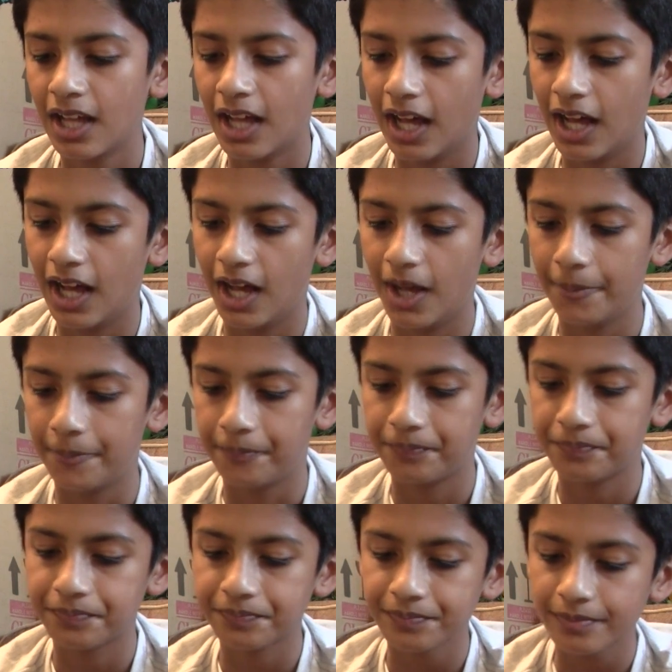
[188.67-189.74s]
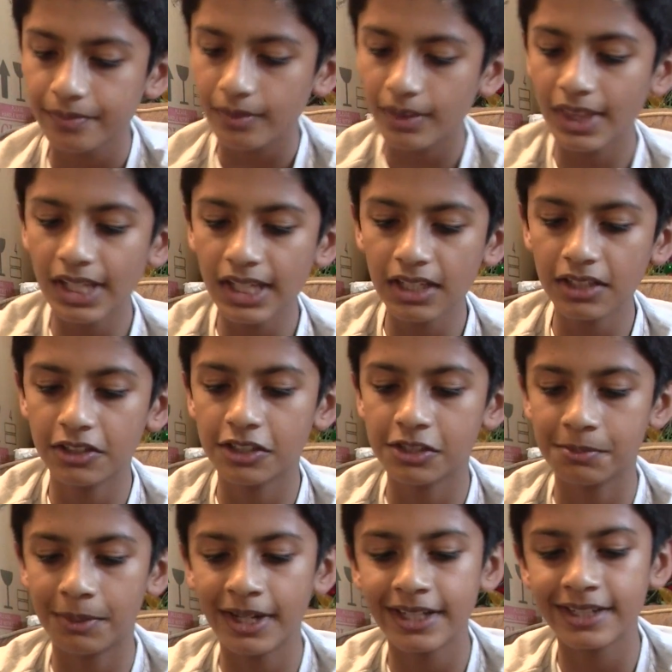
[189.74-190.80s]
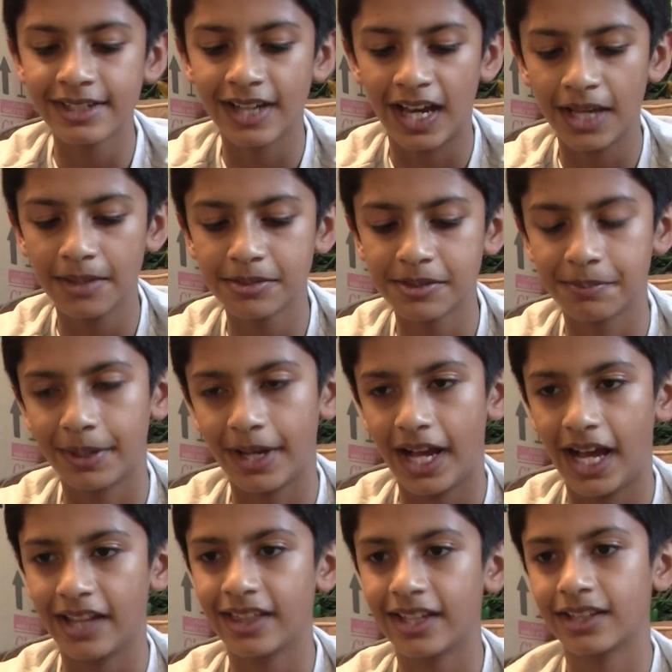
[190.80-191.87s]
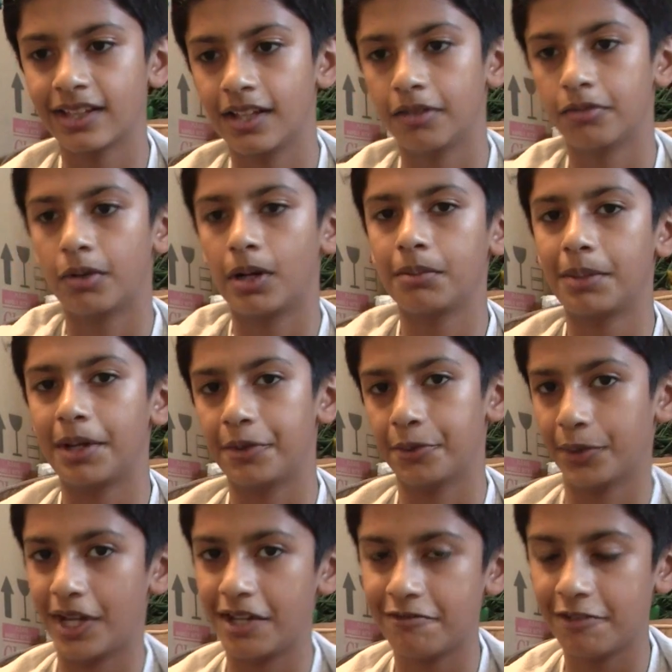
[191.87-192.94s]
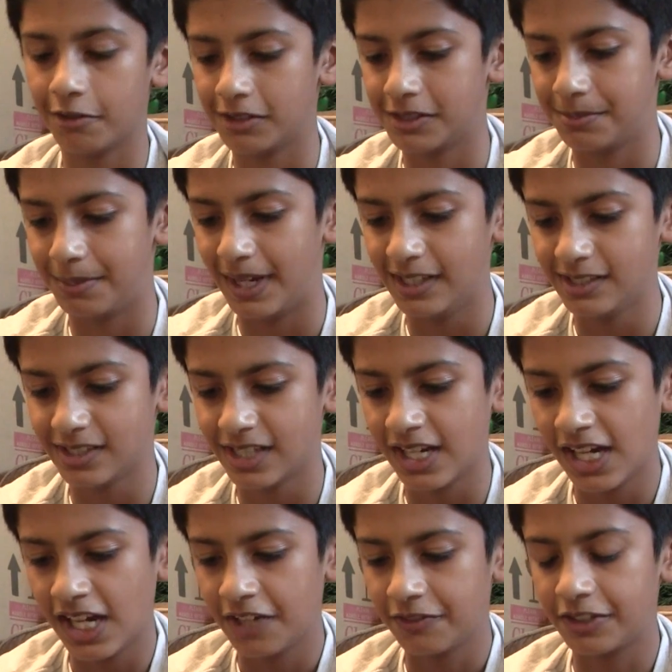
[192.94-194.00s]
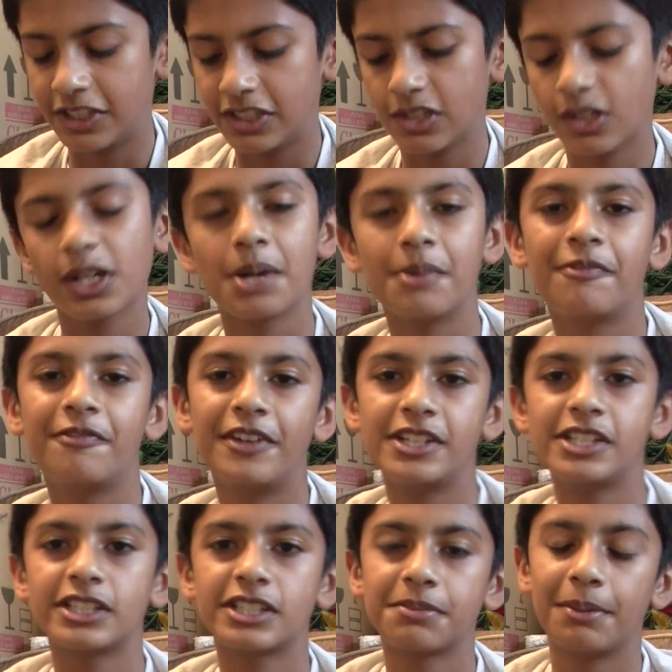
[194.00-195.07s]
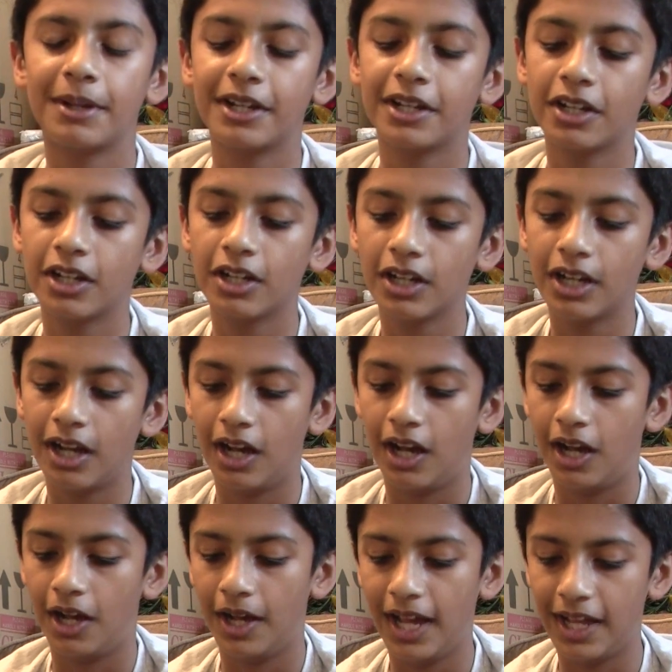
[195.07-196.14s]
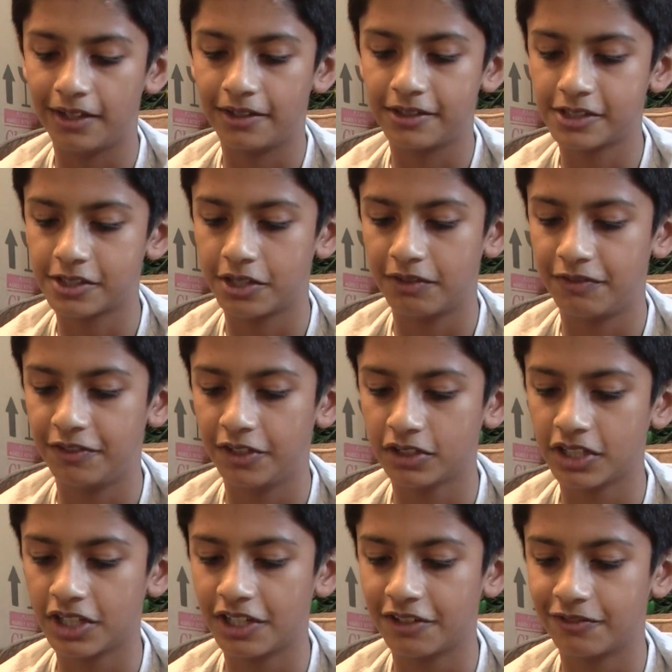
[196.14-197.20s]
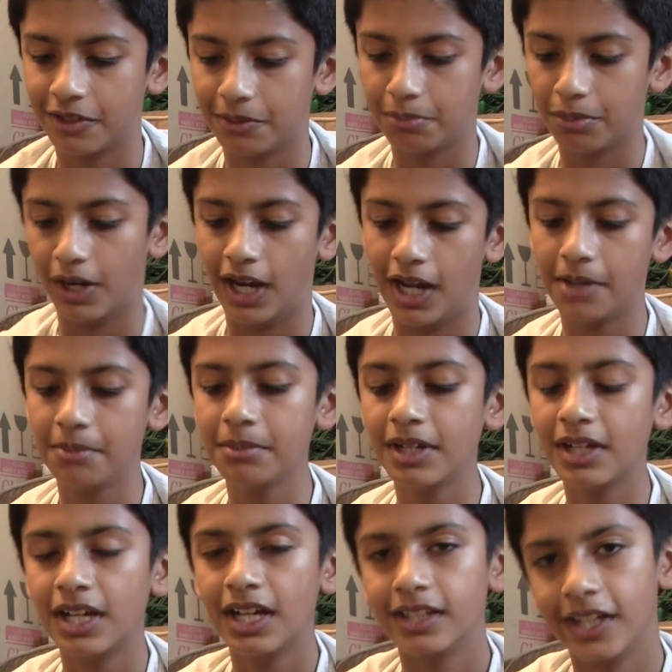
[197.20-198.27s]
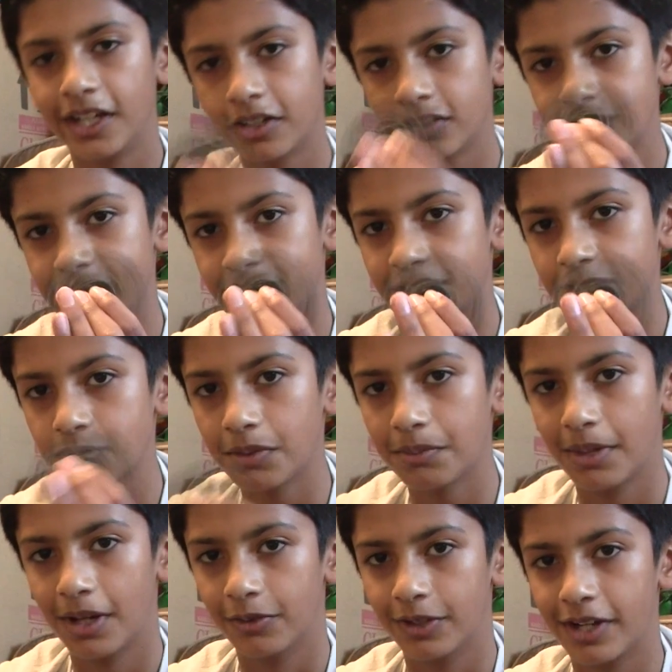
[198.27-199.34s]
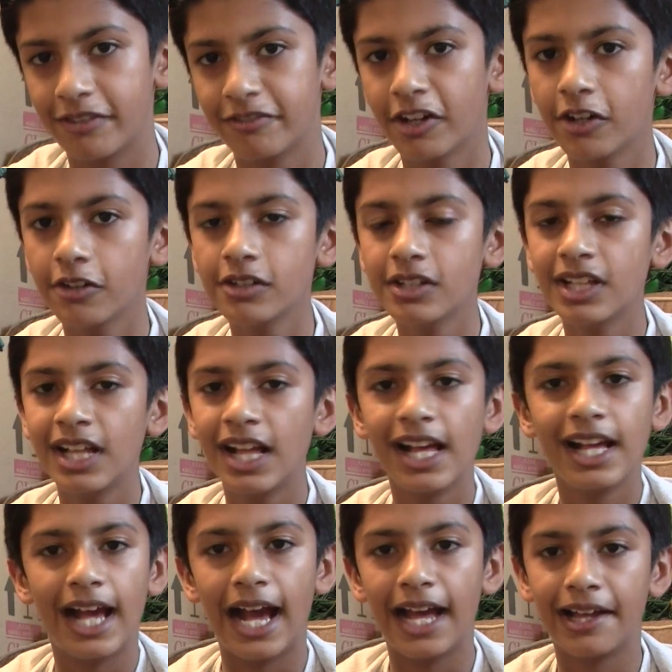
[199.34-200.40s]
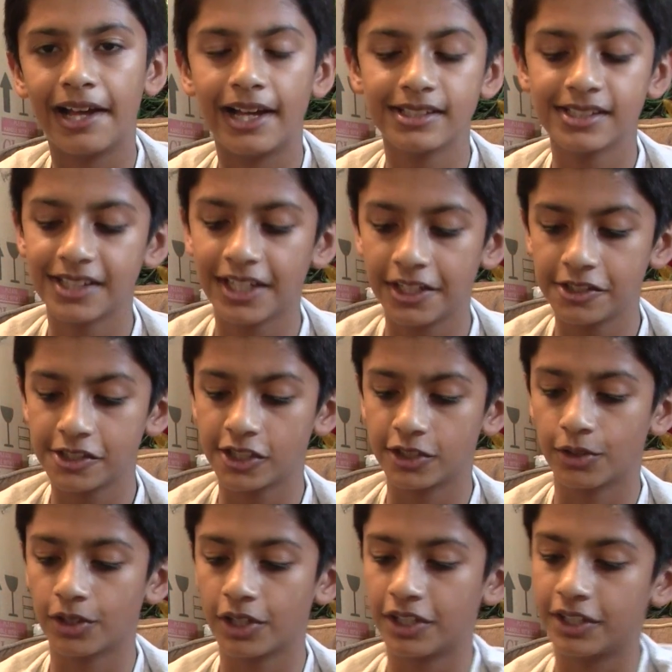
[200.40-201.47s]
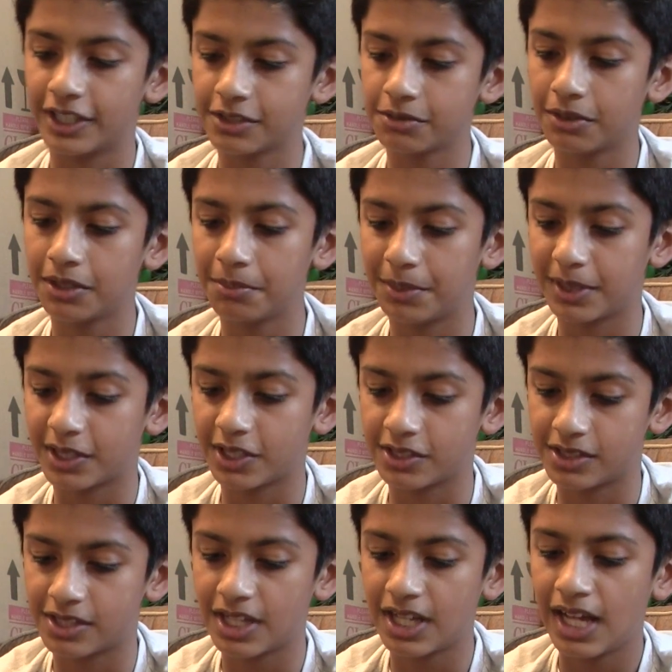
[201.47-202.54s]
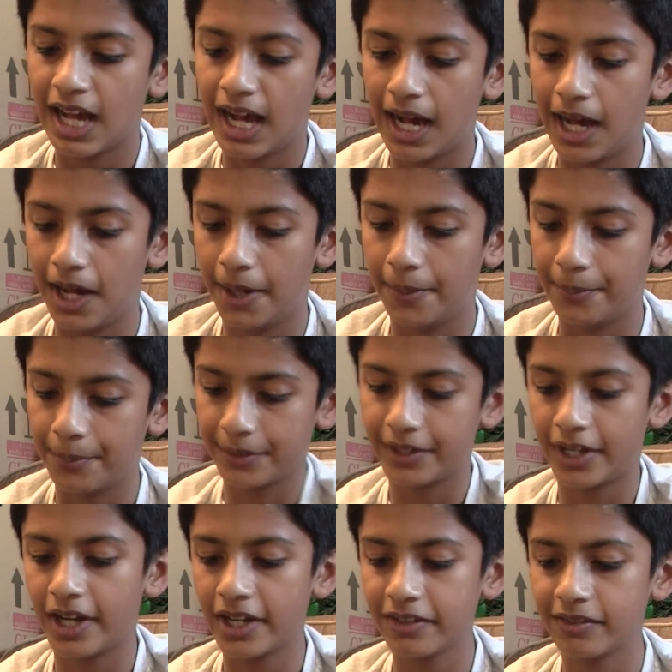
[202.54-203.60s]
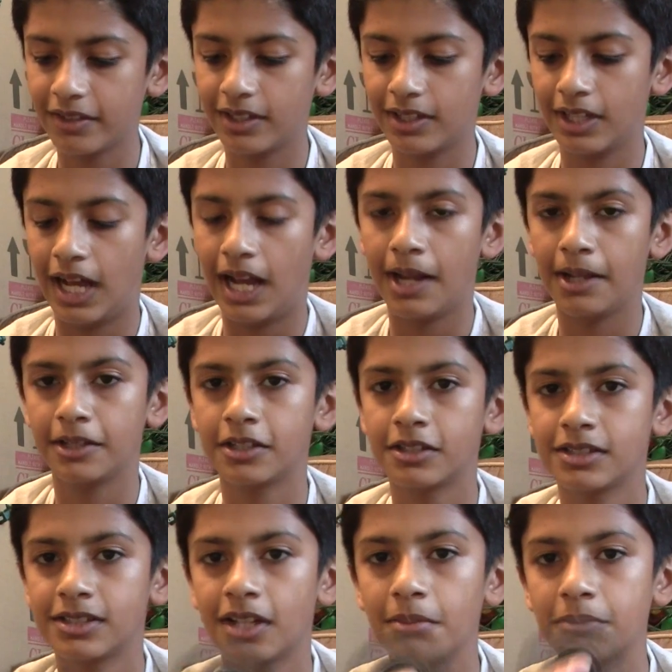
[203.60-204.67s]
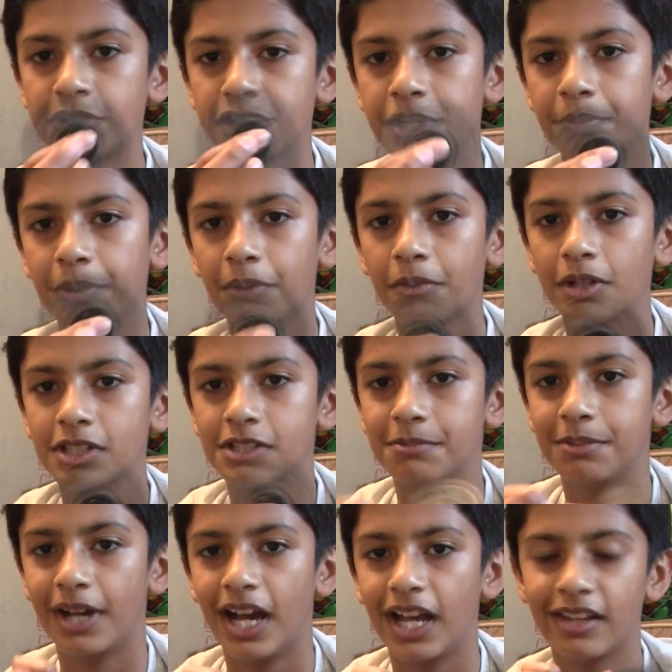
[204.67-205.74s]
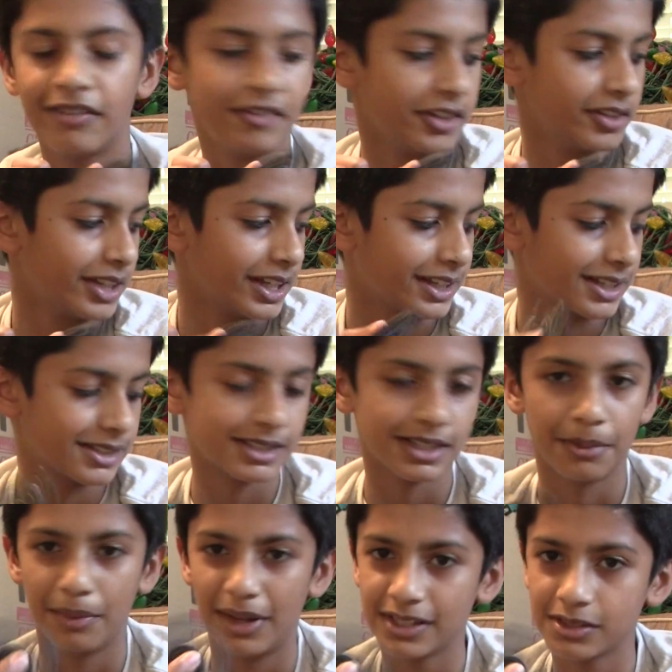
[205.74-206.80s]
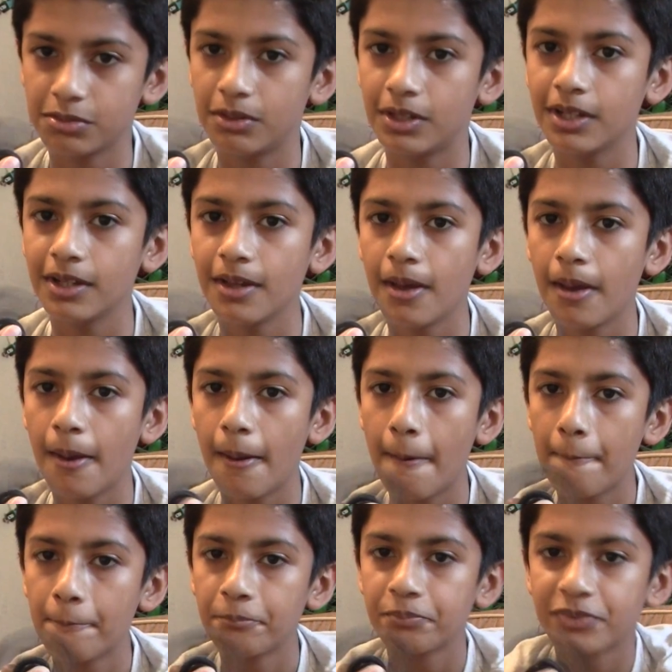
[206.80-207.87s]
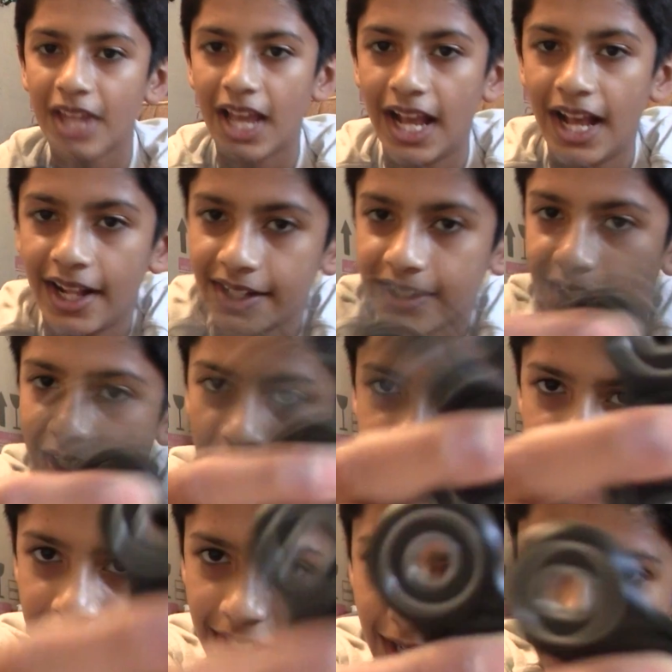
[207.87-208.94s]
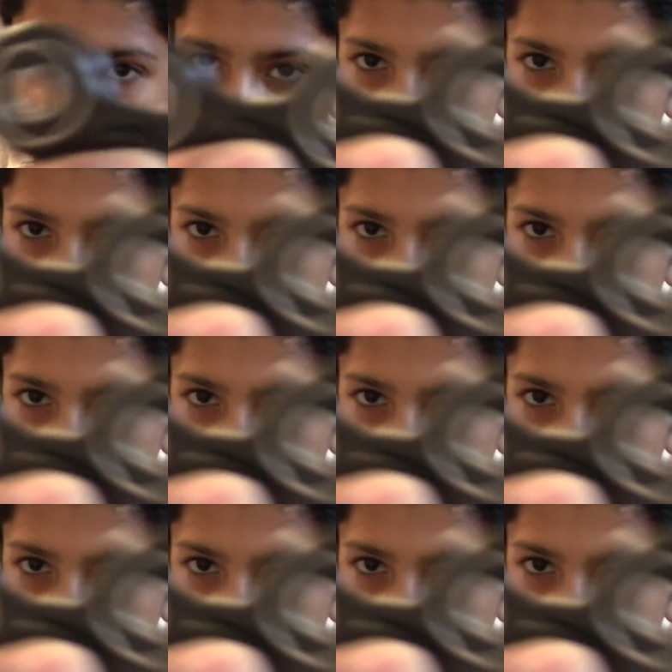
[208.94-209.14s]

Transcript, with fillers: Um, there's many types, but I think the one by Ravo is best. If you just look up fidget spinner uh, and filter it for prime, then you'll see this one by Ravo. I, I say you should order this one, but there's um, not even uh, there's some cheaper ones, but I feel like this is the best one. And uh, yeah,